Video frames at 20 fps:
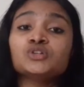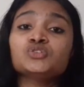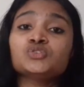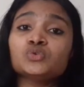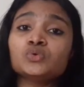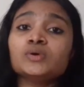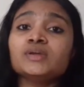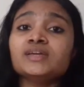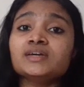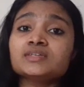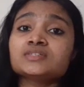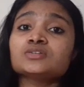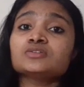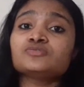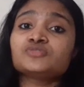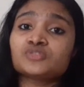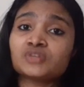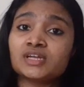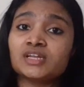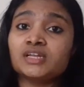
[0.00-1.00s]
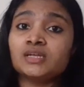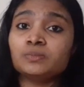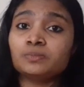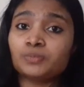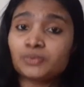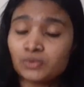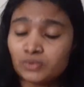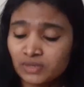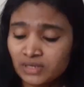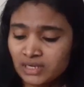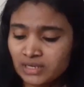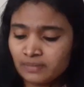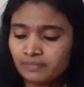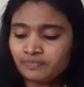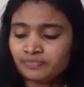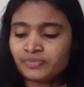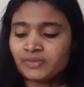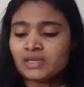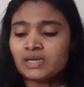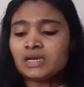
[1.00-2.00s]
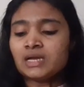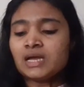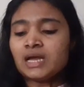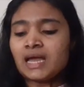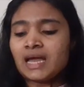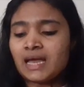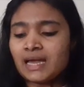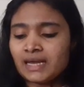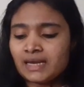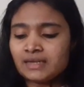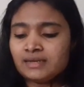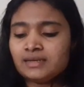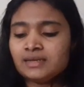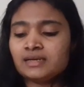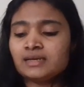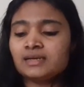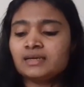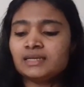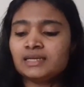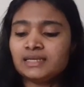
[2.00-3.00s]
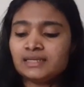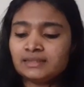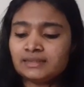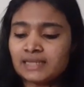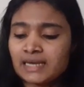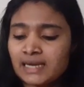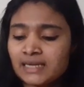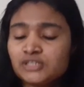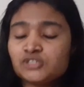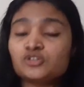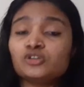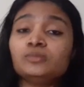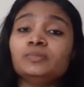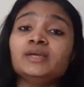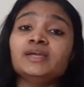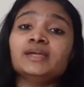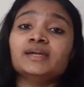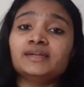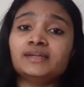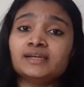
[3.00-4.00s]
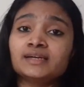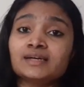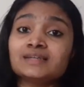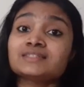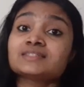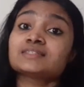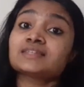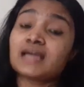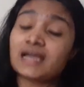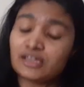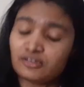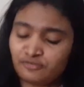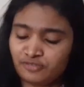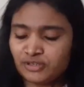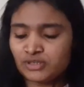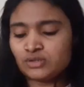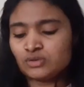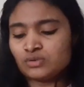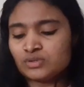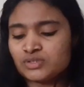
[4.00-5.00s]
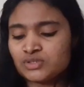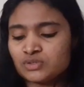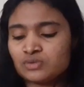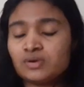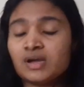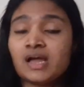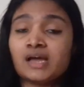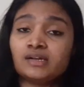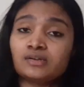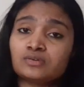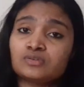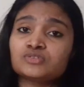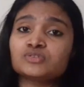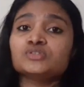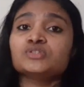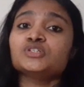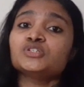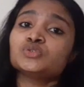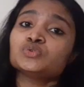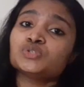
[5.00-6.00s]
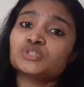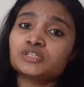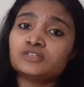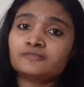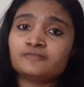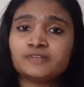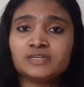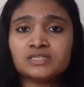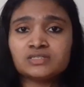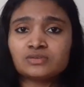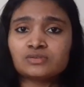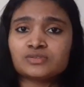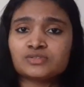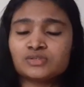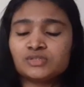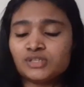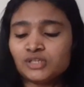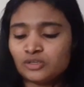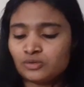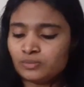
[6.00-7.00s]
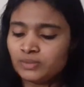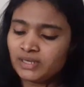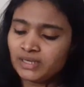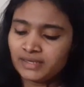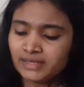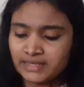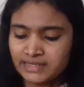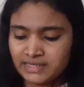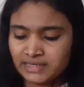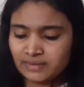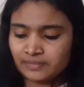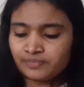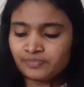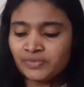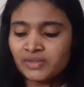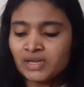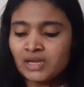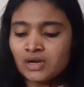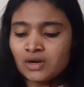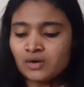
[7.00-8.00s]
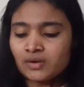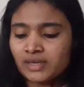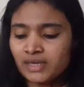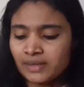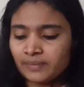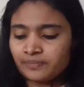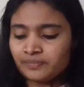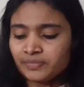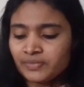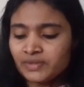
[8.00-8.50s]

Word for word: two years of training program and in that you will be getting a stipend also and also the tuition fees also they will be getting okay